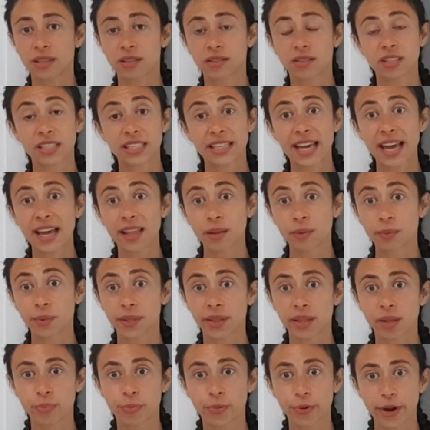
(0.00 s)
Together with
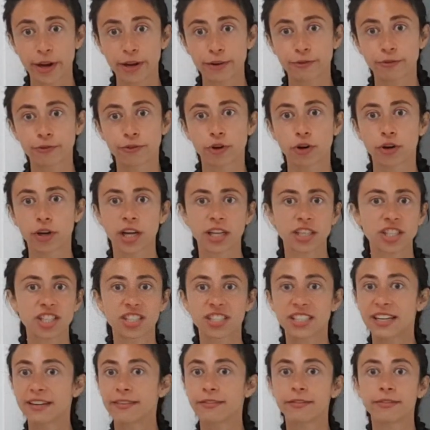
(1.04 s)
the brain fog, I just
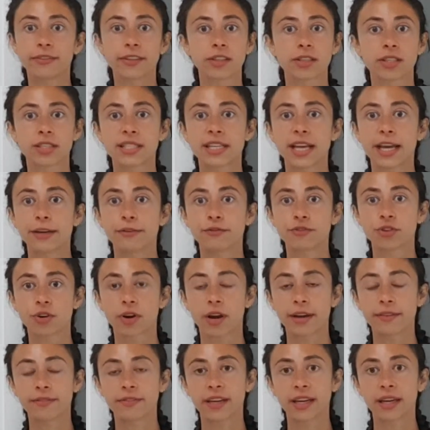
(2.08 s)
didn't feel safe
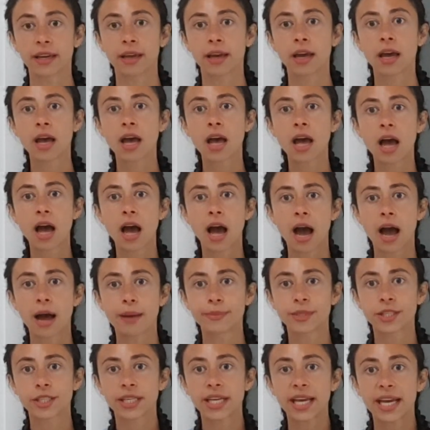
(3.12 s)
driving.
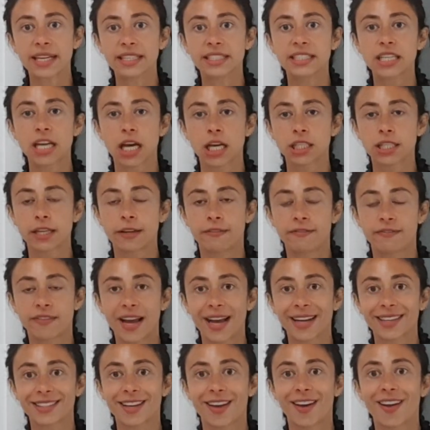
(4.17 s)
It does
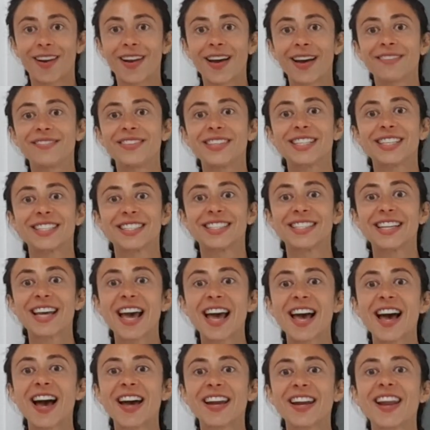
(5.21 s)
affect our life. It does
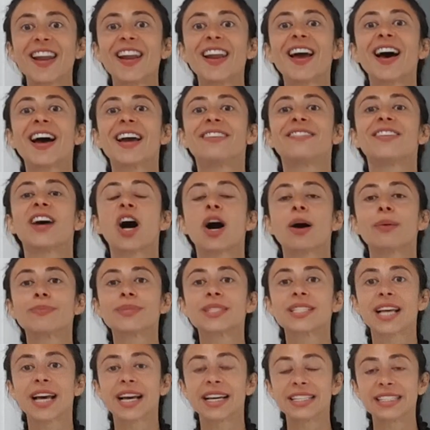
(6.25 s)
turn life
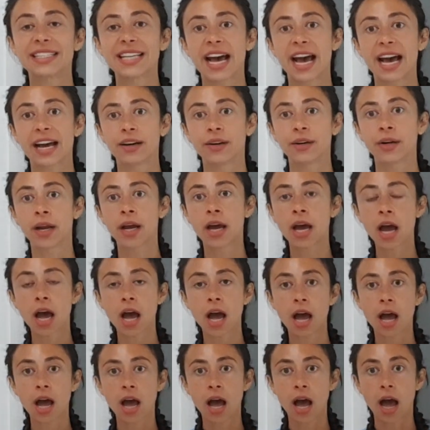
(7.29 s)
upside down.
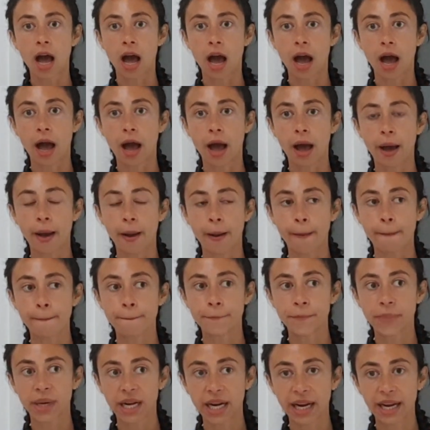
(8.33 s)

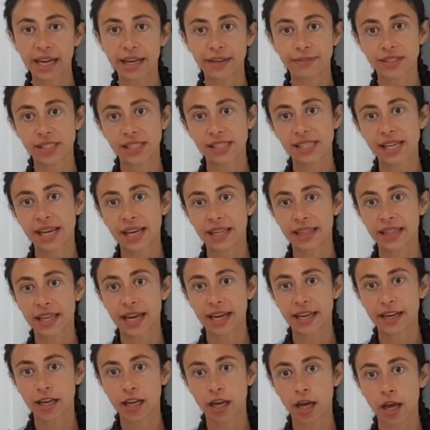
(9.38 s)
But I have to say
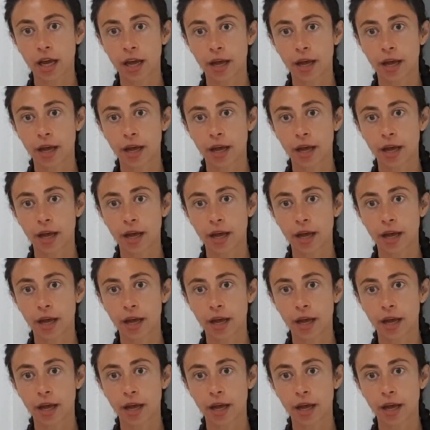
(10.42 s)
that,